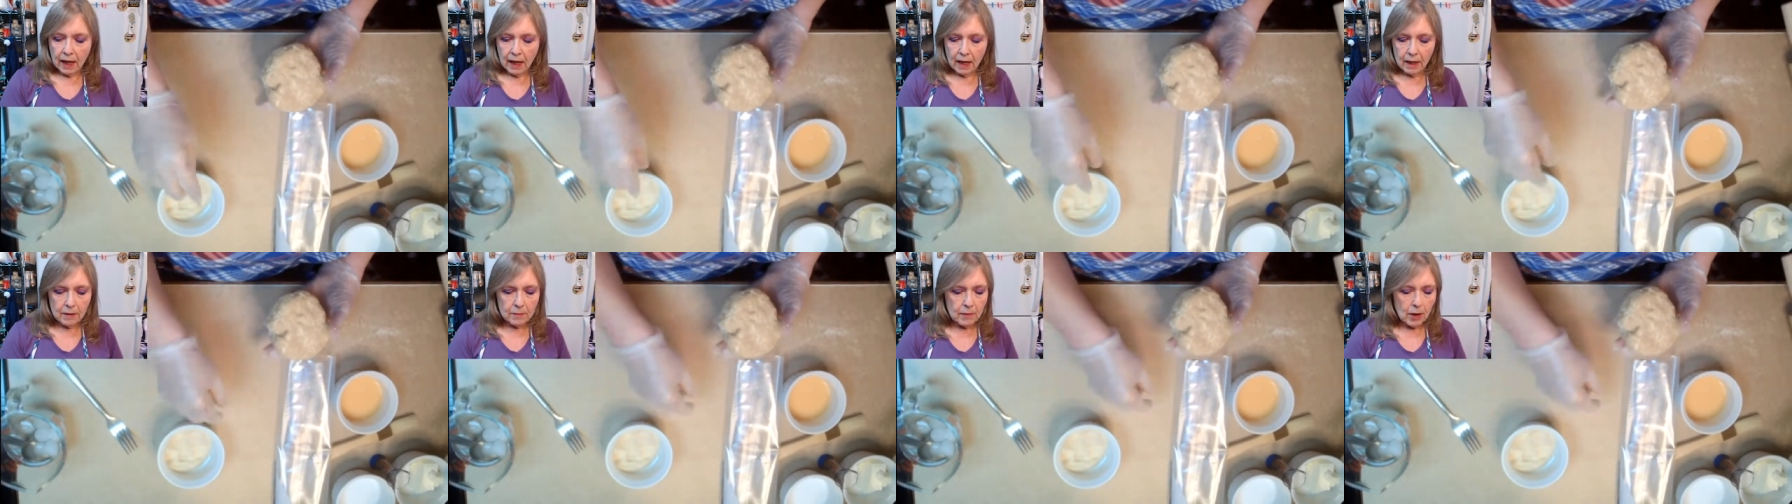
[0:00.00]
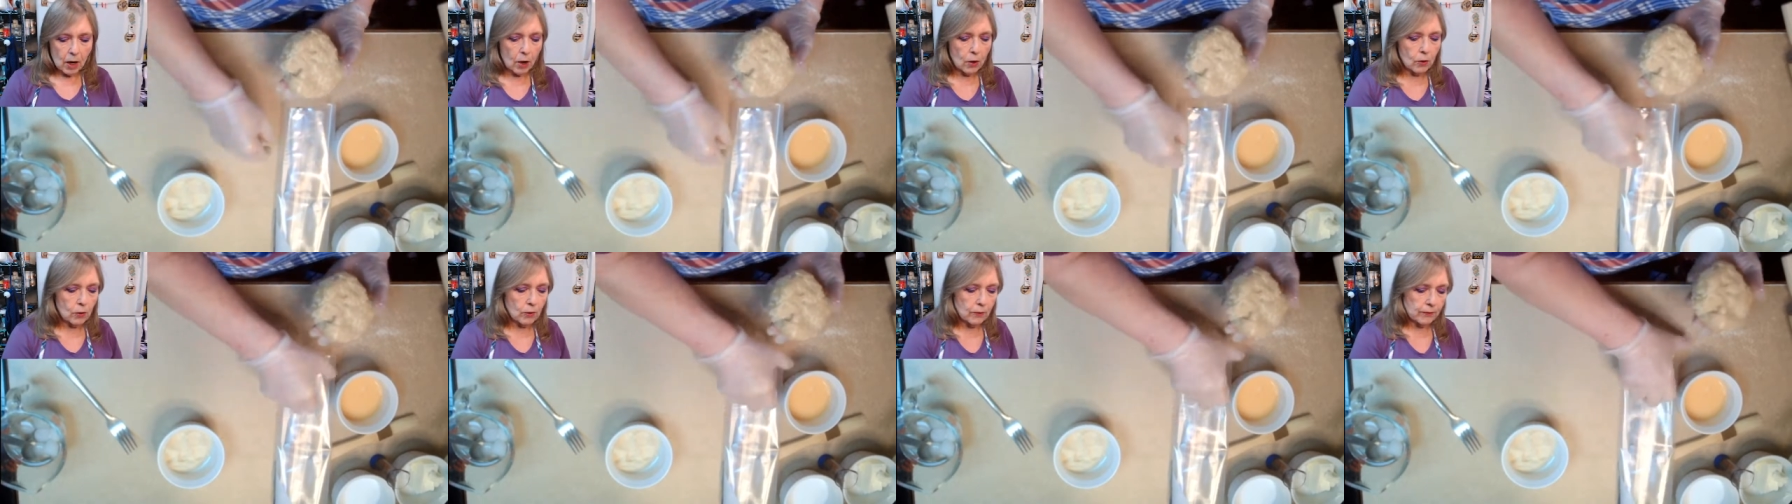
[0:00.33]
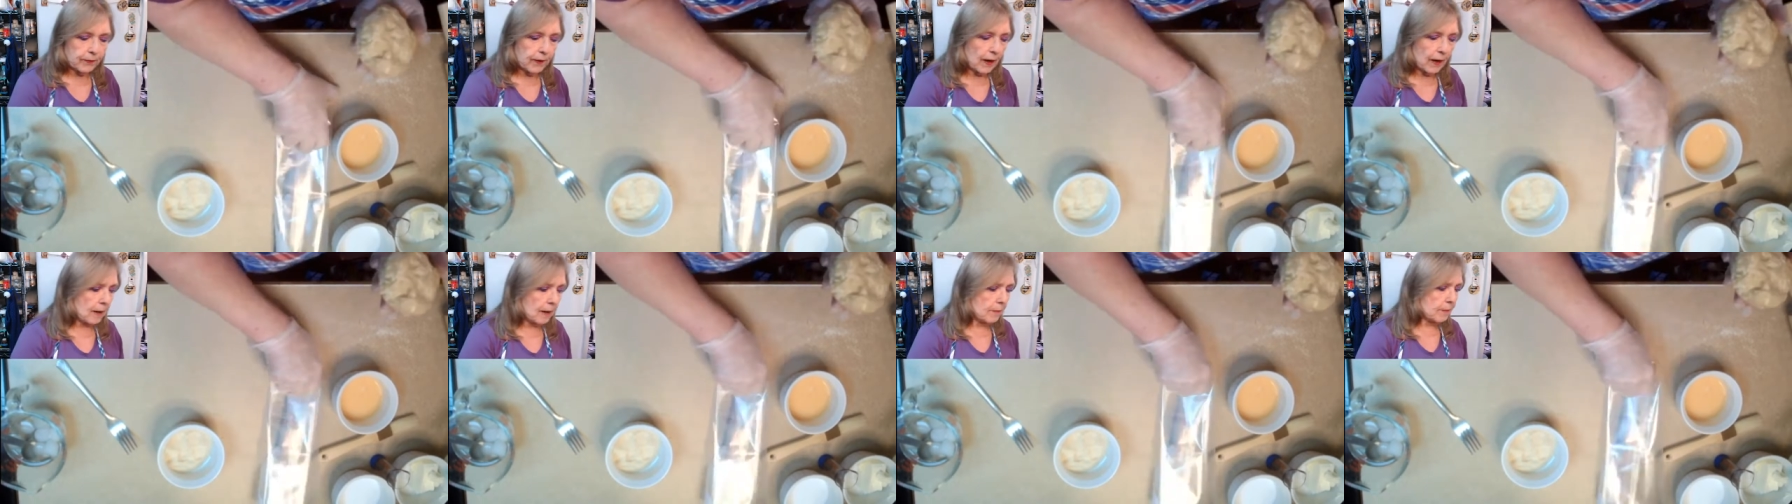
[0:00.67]
um,
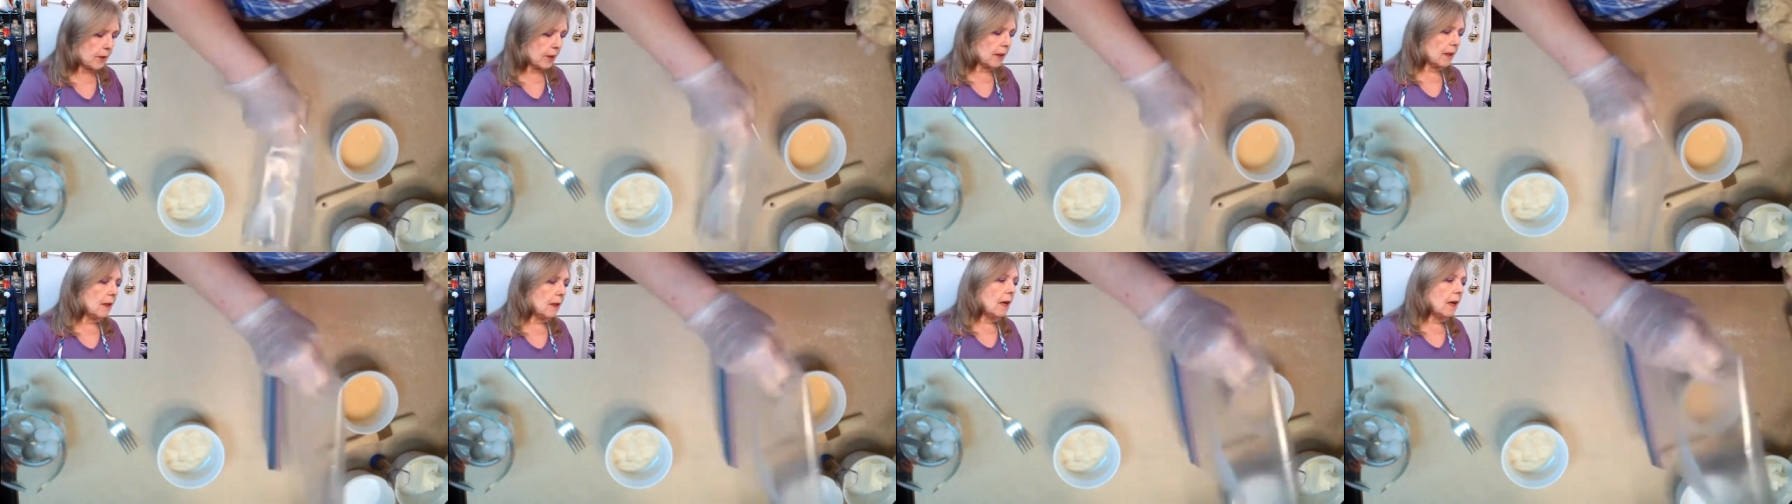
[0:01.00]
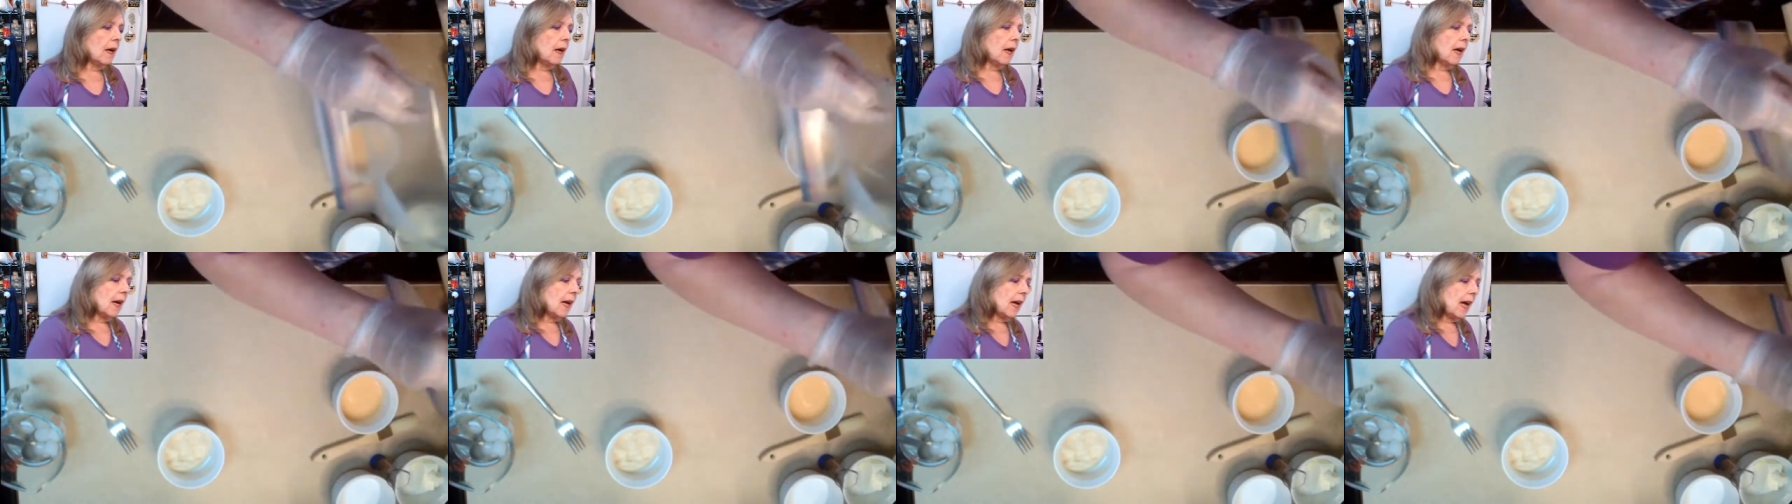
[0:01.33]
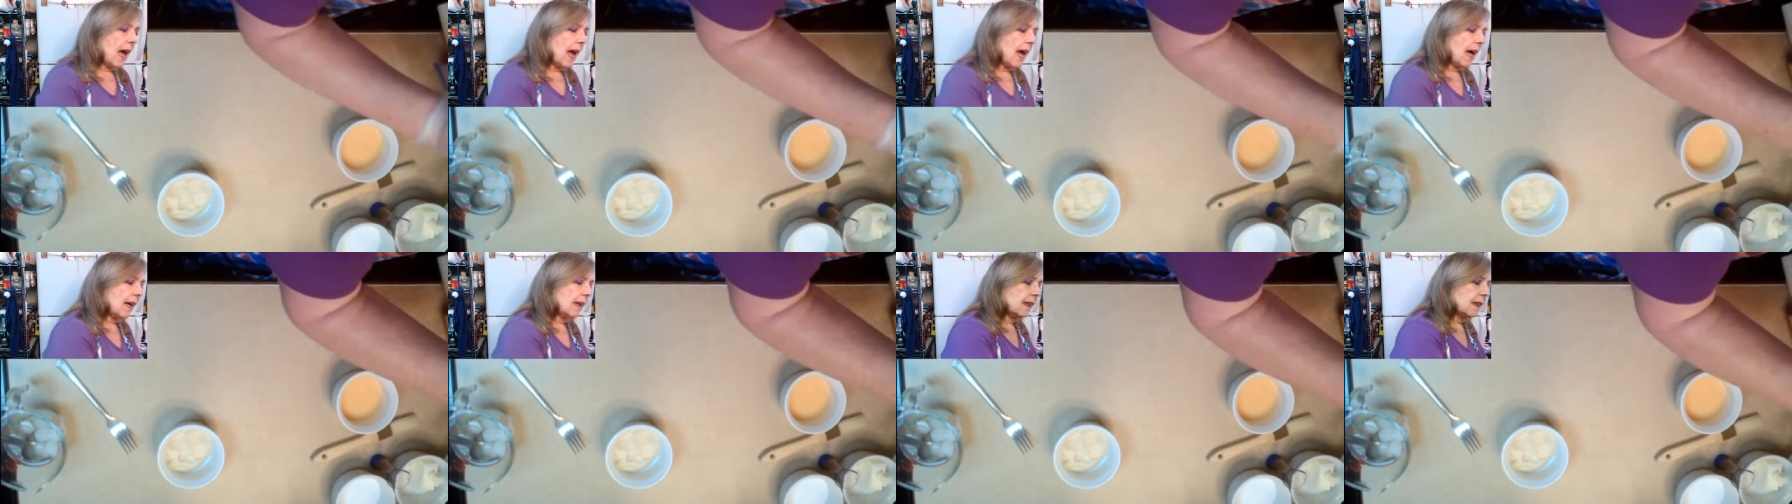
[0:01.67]
oat fiber.
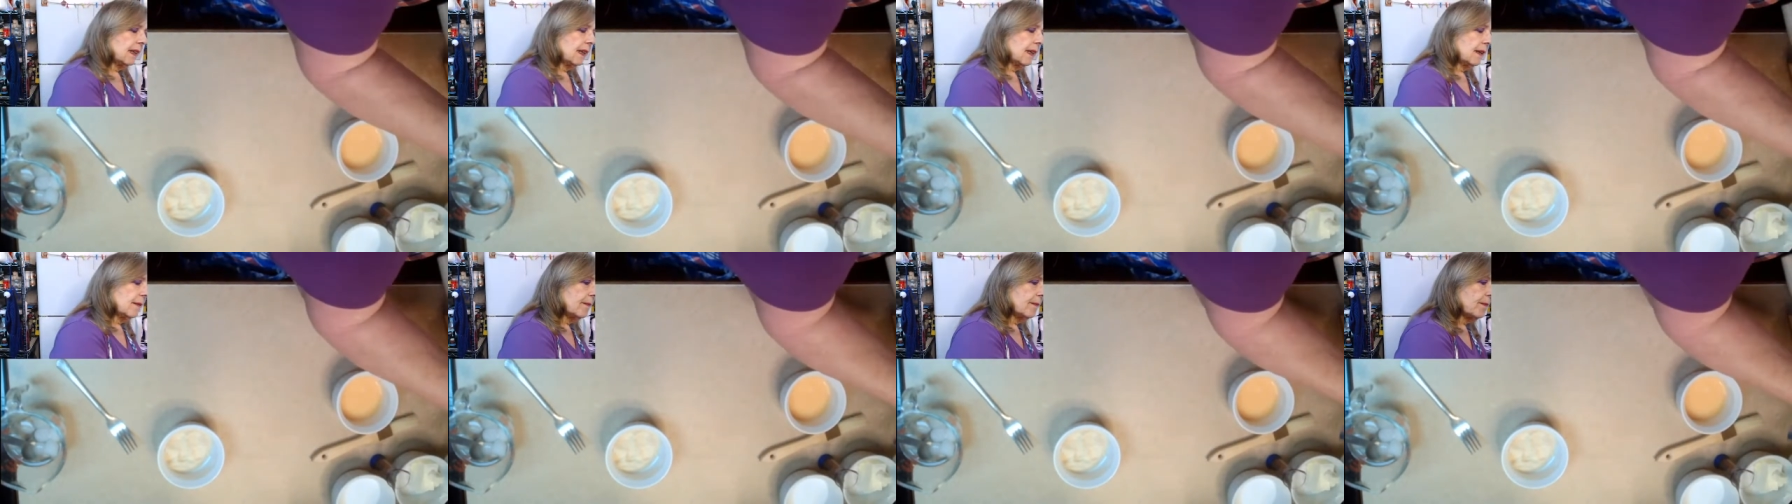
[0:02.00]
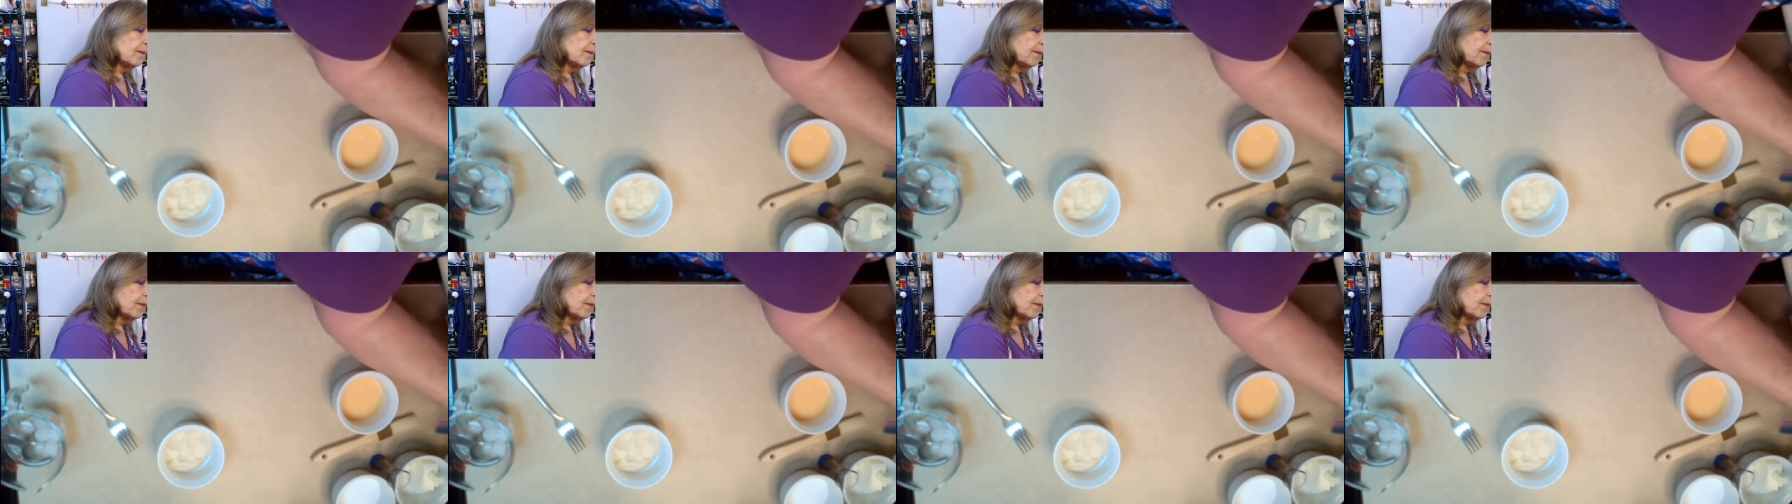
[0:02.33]
And